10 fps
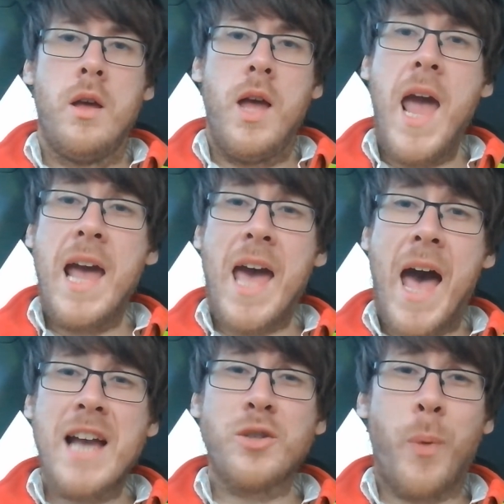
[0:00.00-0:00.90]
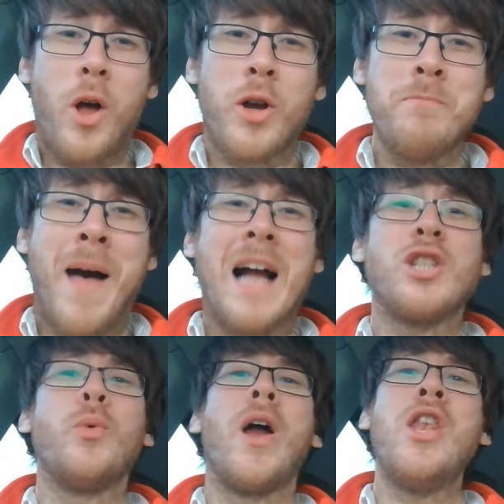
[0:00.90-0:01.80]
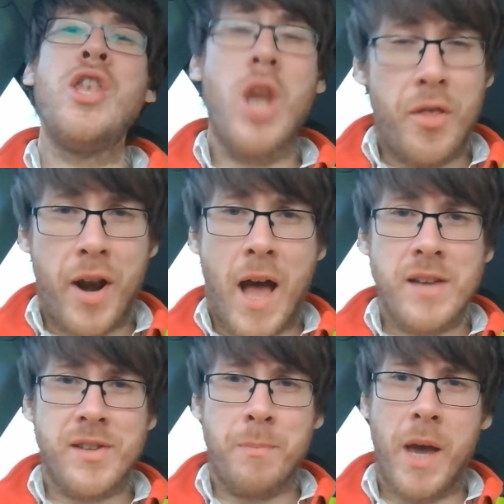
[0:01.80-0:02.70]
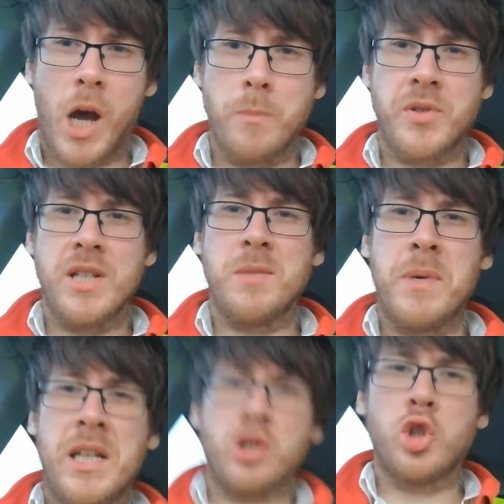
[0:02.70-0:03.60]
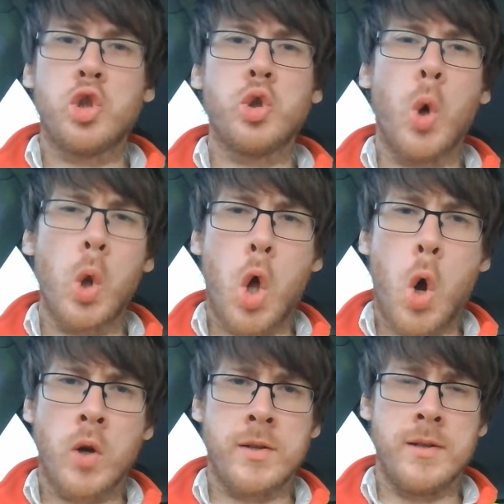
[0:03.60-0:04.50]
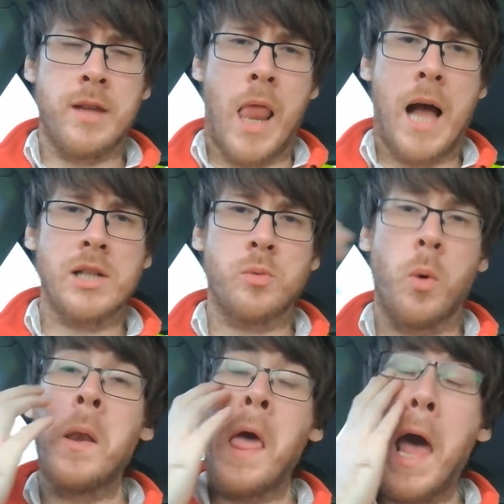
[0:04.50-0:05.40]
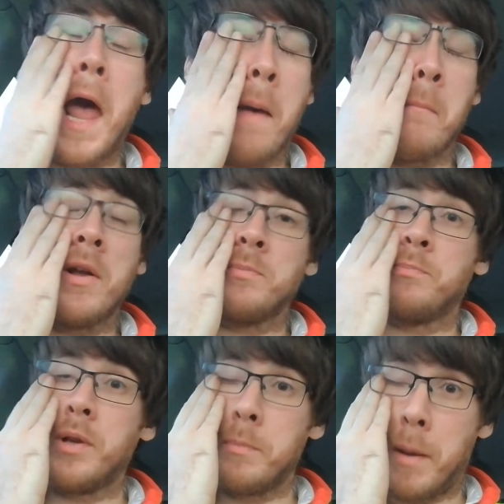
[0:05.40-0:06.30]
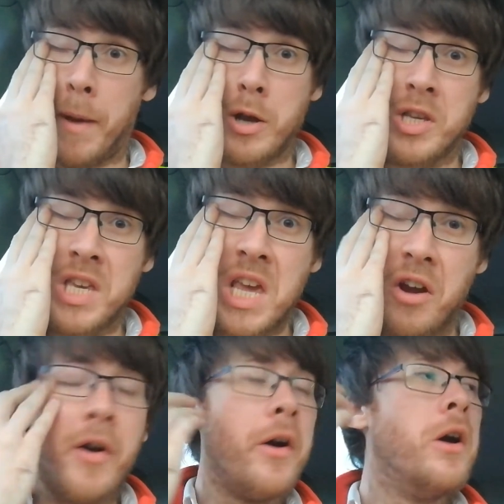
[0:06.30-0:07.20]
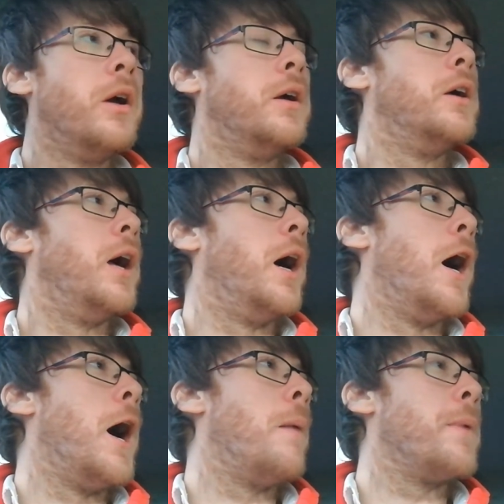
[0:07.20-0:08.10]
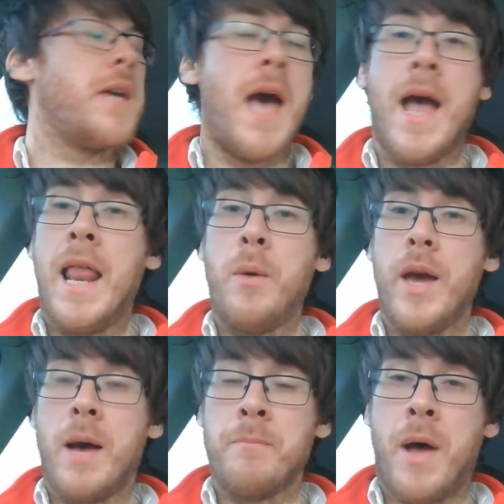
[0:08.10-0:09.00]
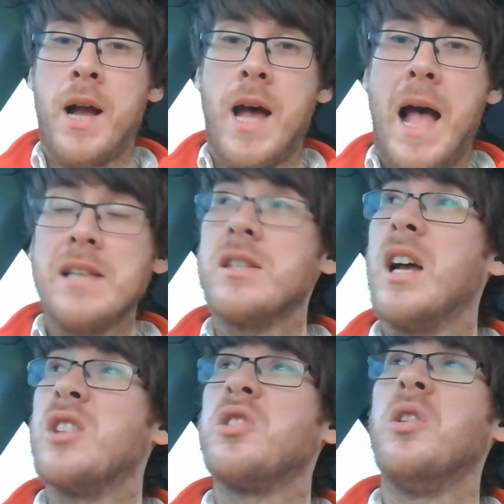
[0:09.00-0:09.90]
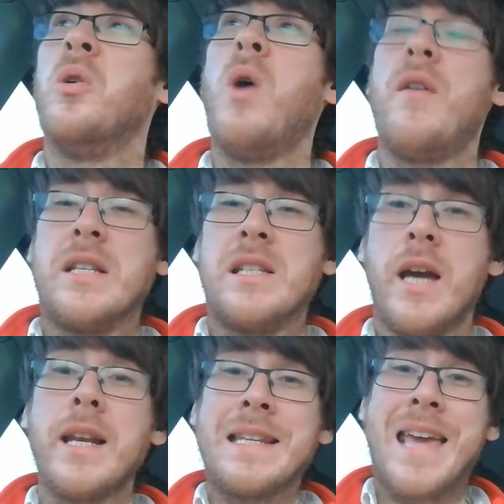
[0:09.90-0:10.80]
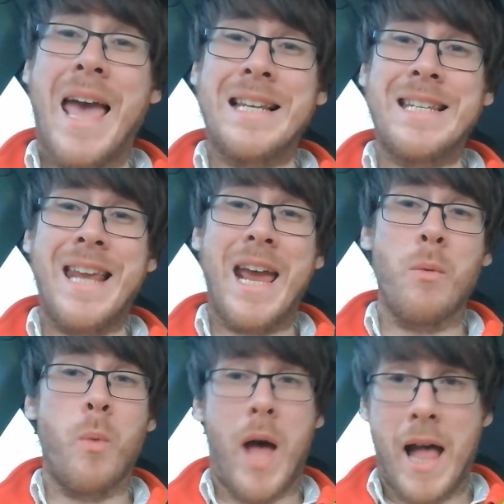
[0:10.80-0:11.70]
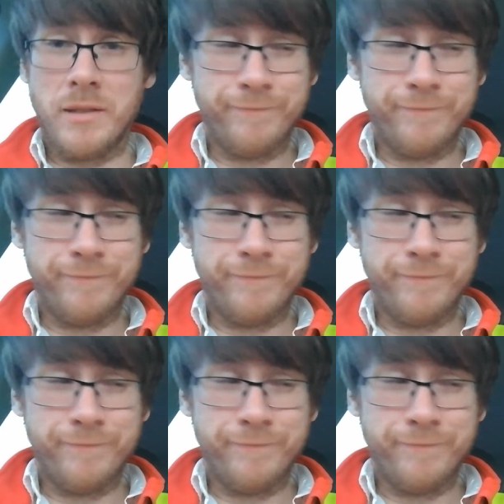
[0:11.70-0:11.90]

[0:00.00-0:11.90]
Hey guys, welcome back to another ASDA Pickups. It's been so long since the last one. It's probably about a year. But yeah, anyway, I'm back at ASDA. So what have I decided to get today? Well,